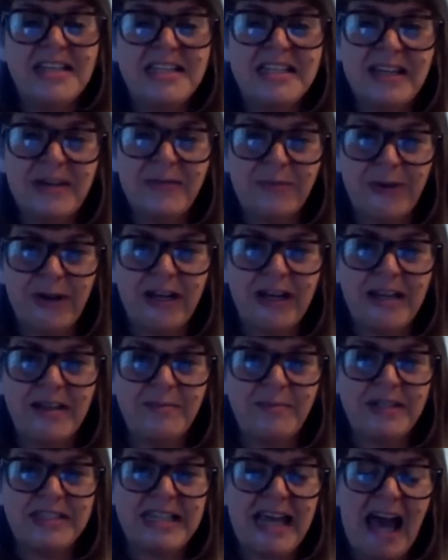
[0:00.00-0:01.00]

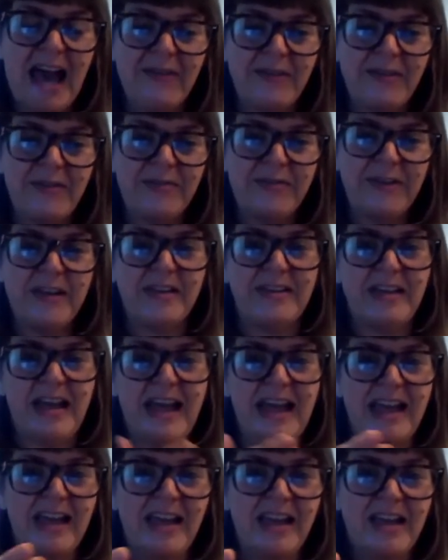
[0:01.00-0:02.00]
different, but to have it feel
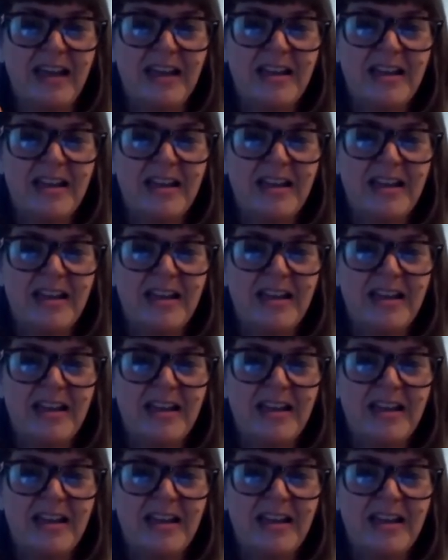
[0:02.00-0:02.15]
like